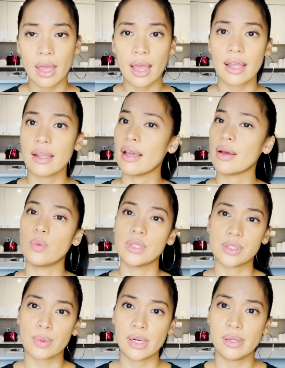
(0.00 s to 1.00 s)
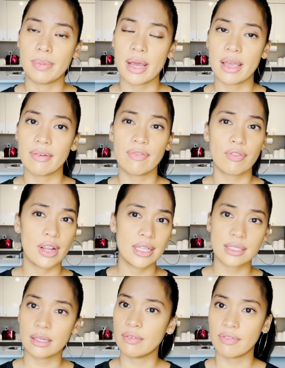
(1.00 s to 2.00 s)
I was surrounded by friends
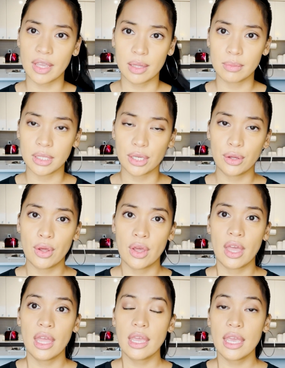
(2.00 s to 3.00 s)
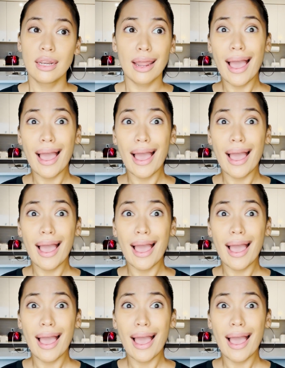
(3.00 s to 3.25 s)
and family, and